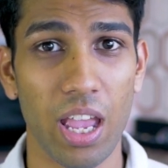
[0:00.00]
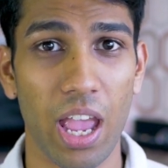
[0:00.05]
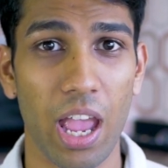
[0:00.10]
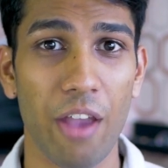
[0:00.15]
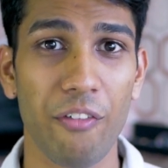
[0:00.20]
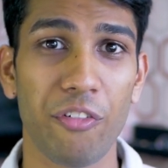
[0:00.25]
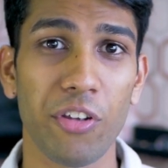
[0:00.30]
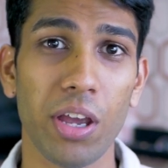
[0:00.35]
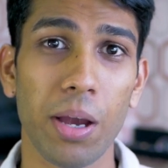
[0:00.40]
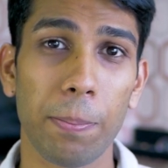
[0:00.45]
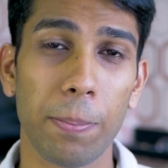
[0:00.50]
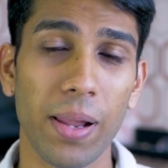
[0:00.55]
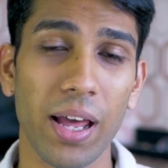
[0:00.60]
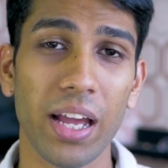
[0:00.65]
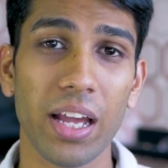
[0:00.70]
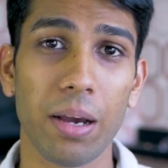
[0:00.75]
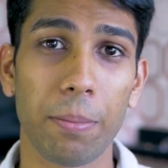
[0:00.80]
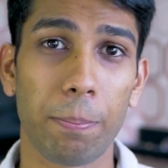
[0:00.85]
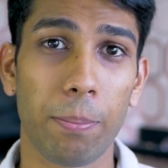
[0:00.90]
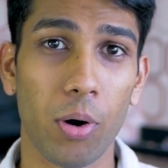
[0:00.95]
If we
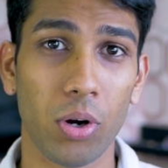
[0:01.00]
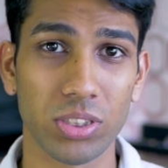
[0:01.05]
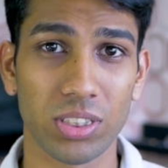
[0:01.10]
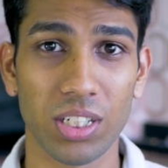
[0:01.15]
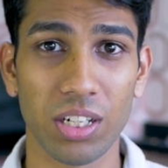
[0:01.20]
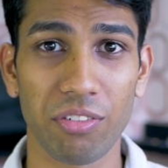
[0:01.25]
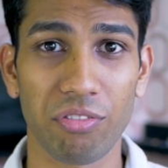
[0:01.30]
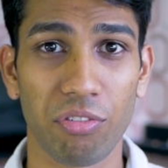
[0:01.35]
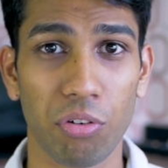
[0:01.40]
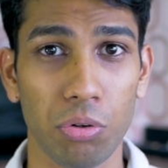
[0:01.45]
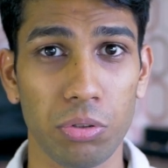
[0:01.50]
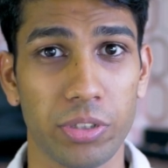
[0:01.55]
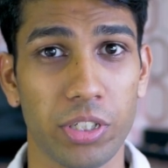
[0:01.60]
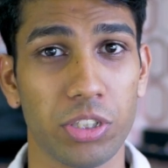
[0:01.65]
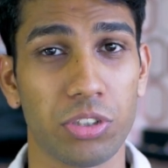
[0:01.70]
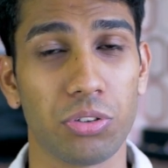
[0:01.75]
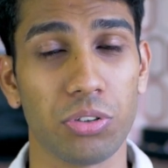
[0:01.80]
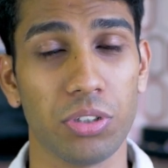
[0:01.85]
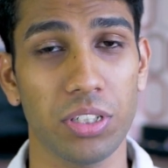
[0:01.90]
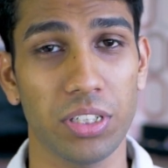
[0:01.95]
apply a positive
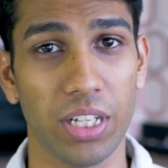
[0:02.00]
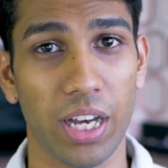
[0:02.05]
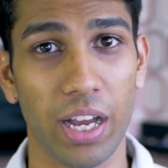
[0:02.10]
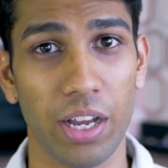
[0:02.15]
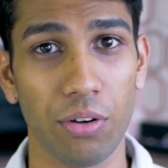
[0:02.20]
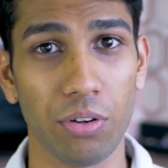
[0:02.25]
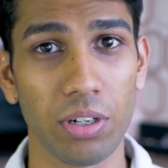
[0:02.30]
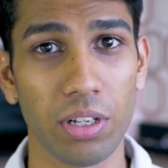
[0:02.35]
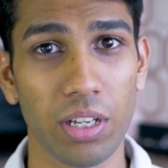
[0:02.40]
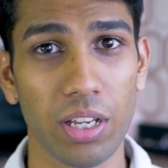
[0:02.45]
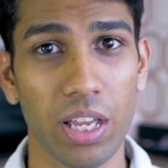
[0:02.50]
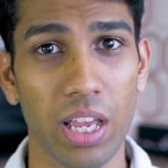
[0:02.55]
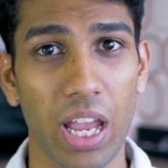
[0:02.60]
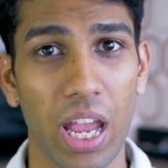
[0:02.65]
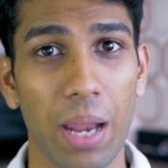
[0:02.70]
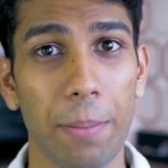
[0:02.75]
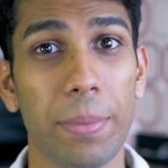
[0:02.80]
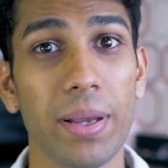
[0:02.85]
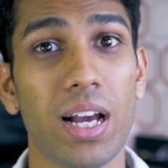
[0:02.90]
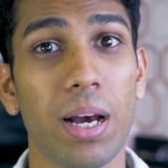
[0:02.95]
voltage to the diode,
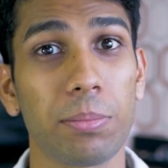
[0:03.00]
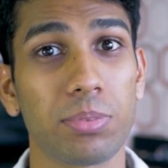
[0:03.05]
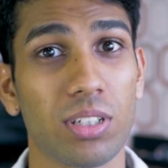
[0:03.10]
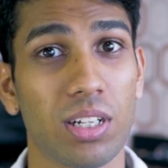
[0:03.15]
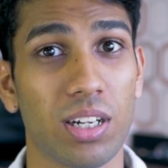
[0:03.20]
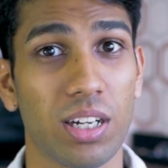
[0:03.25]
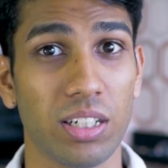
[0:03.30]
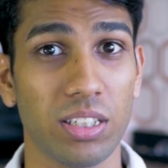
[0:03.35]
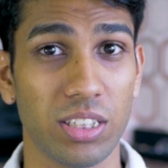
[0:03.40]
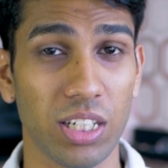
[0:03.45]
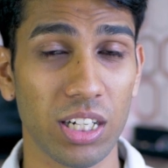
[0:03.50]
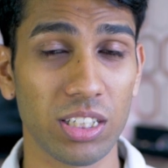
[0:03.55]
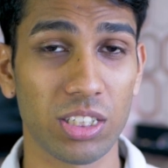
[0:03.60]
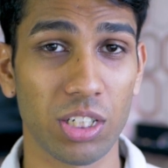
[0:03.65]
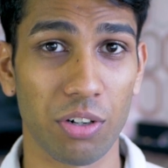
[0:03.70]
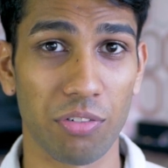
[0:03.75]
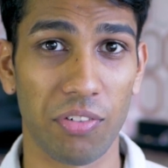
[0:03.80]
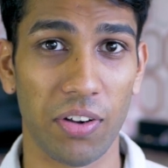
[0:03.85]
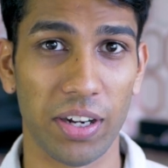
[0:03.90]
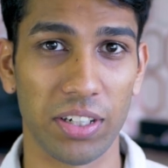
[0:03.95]
it becomes a conductor
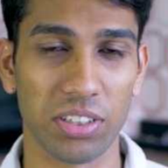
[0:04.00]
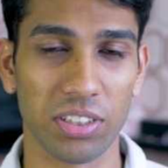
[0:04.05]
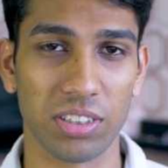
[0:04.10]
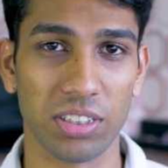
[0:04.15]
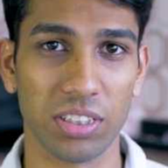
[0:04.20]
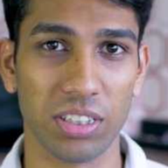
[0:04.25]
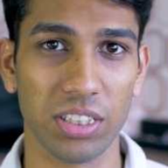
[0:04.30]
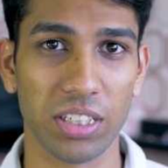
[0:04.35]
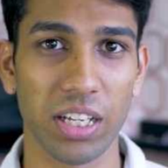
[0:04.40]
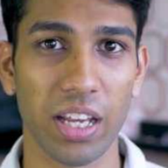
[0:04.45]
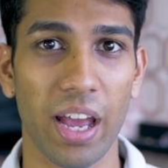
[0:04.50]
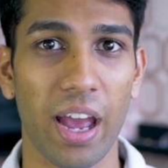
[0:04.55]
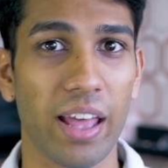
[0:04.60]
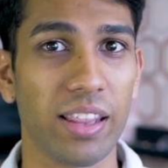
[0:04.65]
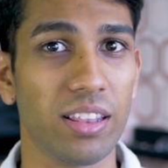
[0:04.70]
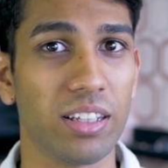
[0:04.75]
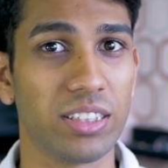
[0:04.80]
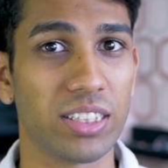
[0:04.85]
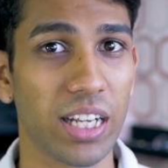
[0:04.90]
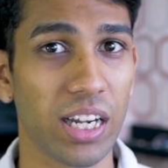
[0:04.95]
of electricity,
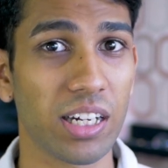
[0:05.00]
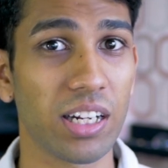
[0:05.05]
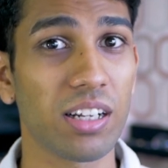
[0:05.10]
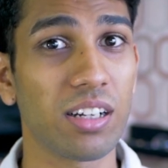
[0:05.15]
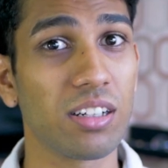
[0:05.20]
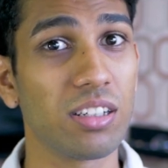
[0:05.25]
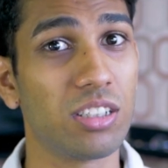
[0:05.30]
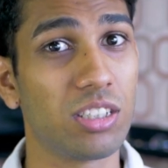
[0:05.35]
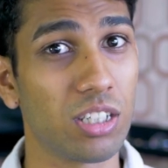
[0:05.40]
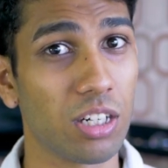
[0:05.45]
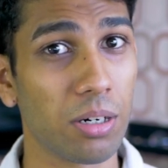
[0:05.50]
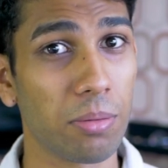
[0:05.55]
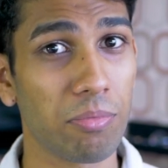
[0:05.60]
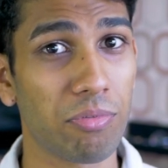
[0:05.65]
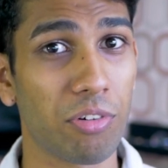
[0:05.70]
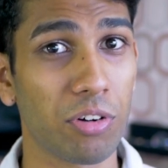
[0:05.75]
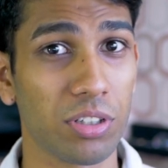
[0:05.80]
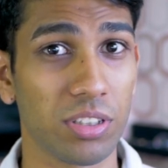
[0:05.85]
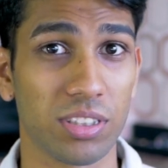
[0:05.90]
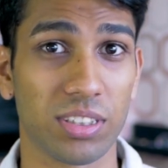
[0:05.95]
and the technical term
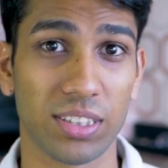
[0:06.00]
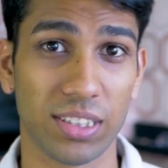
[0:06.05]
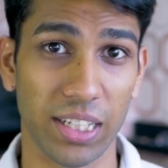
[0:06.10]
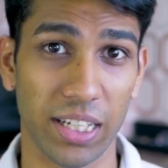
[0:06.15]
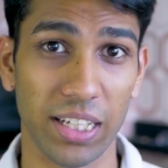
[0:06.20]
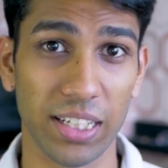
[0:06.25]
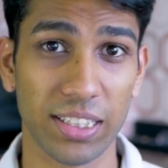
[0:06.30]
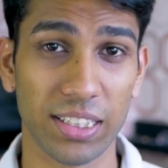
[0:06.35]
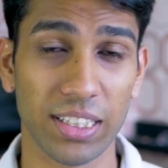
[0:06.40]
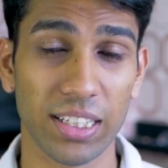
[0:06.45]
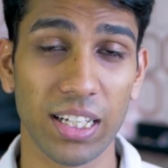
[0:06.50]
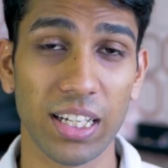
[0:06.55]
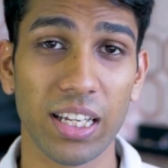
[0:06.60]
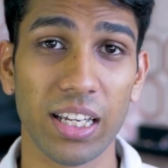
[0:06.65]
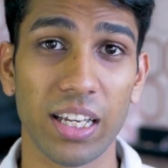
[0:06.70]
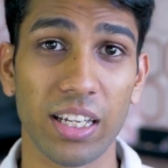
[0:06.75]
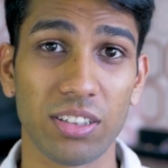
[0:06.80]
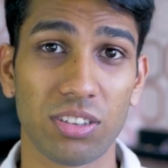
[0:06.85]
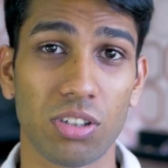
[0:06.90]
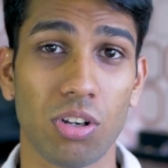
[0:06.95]
for the state
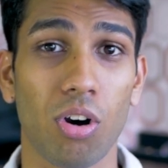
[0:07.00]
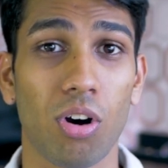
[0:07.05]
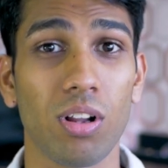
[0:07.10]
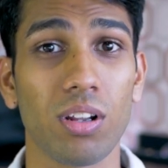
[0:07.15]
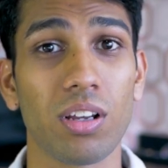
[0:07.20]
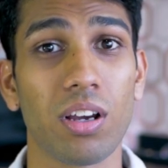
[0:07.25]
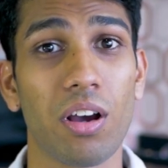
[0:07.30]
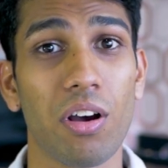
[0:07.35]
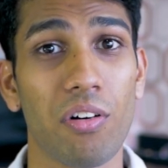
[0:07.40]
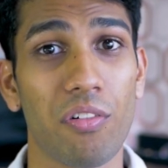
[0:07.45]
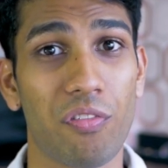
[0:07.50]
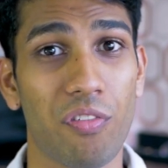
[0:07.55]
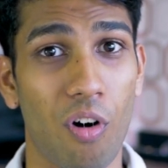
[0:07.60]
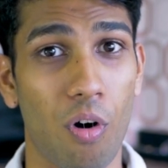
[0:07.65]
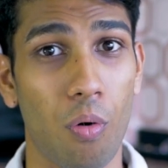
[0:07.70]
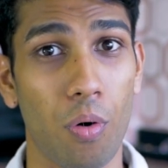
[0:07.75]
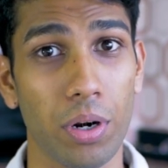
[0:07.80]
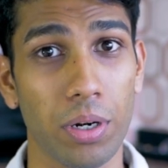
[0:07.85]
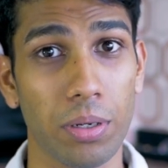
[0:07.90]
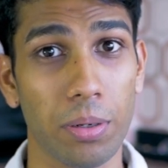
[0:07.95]
is called
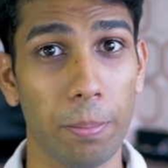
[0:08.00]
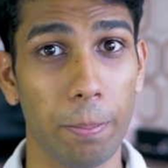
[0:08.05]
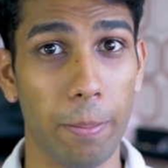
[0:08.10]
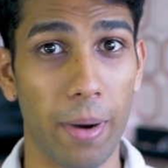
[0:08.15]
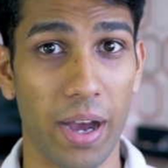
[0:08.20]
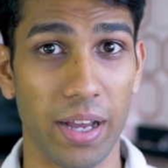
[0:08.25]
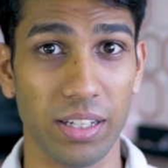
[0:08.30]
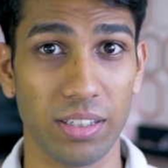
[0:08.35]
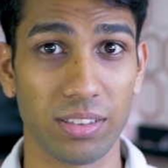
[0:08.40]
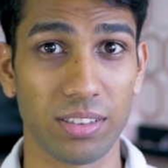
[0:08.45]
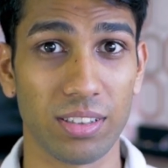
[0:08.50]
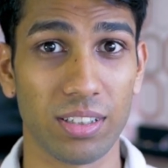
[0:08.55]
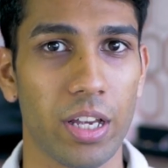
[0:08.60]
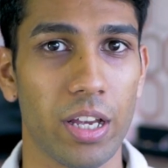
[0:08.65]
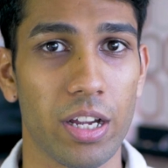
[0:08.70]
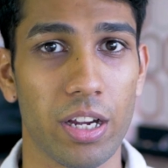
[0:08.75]
forward biased.